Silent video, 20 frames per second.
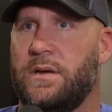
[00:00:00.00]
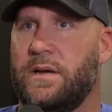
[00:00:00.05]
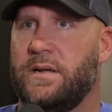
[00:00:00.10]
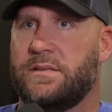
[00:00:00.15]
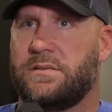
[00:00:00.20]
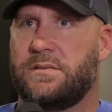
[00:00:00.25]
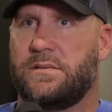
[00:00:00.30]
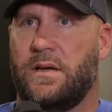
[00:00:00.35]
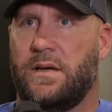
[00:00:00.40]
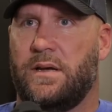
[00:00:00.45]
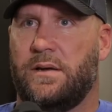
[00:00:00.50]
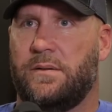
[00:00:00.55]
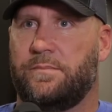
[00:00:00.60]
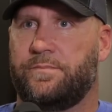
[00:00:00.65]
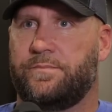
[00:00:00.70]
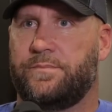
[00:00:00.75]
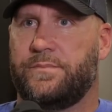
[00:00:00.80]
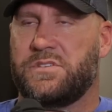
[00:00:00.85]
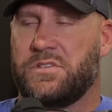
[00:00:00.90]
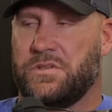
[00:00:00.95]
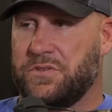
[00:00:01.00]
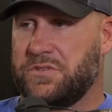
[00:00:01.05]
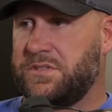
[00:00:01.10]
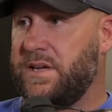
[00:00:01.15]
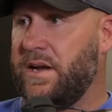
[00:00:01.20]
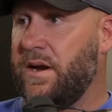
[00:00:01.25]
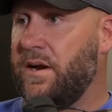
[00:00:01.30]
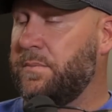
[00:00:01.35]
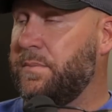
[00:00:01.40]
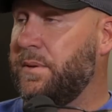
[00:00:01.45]
it's a little
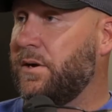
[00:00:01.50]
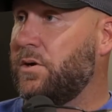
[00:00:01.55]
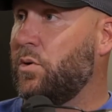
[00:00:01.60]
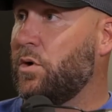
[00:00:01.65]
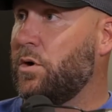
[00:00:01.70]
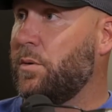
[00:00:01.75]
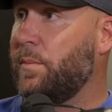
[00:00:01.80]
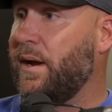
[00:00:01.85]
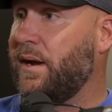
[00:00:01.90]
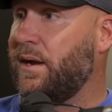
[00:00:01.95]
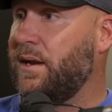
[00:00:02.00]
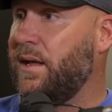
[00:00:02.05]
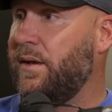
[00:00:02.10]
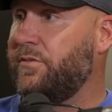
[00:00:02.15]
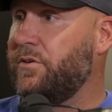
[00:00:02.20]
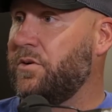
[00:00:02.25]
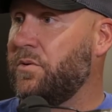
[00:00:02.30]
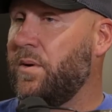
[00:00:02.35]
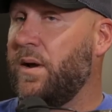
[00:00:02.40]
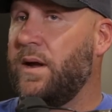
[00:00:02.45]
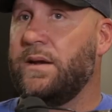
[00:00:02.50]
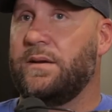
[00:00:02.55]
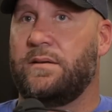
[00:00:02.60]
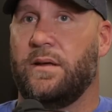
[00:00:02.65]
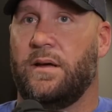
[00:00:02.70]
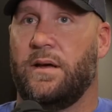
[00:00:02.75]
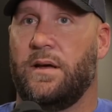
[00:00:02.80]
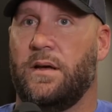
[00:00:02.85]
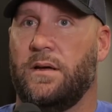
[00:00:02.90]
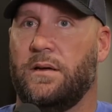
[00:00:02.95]
scary to be a quarterback and have your
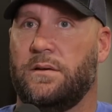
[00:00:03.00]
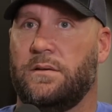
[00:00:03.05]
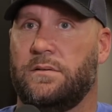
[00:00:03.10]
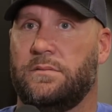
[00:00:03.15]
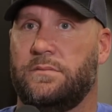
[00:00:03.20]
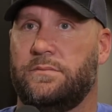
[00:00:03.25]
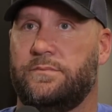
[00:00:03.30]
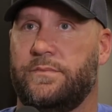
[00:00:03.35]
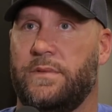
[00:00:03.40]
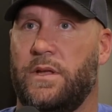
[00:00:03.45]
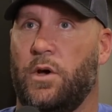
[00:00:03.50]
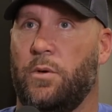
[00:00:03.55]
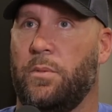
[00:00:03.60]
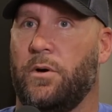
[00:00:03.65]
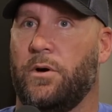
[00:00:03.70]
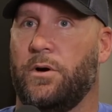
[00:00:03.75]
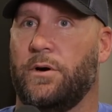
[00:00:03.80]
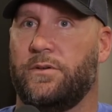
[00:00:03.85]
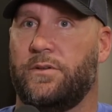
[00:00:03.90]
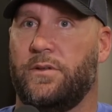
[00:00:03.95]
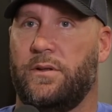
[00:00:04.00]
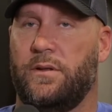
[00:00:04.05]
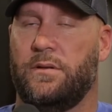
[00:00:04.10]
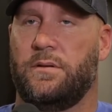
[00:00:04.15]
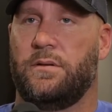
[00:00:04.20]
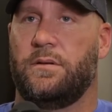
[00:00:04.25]
right elbow hurt.